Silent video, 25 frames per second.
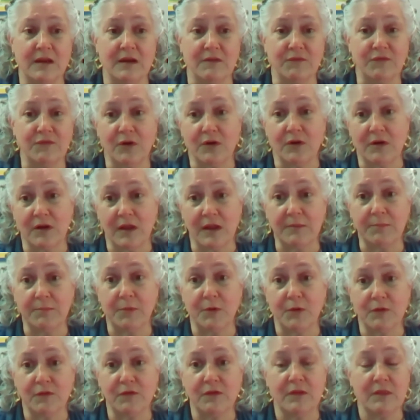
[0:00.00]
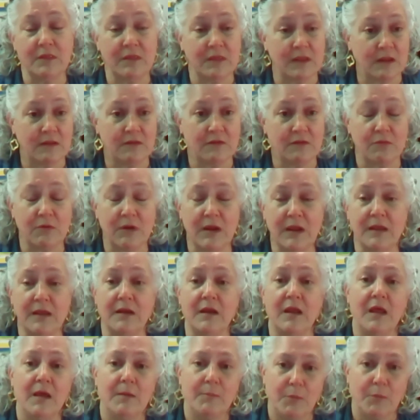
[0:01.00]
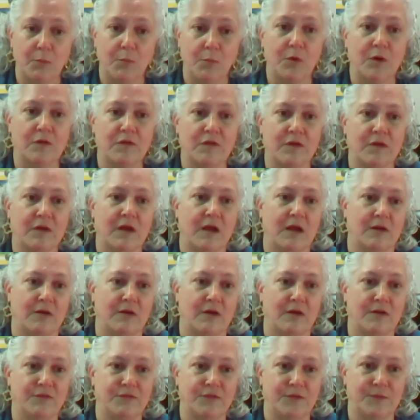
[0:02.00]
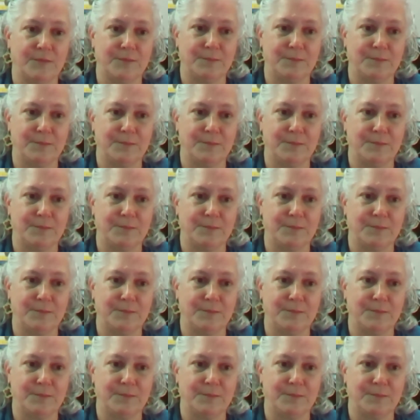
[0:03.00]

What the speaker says: If you're a night person, that's great, but where's your cutoff?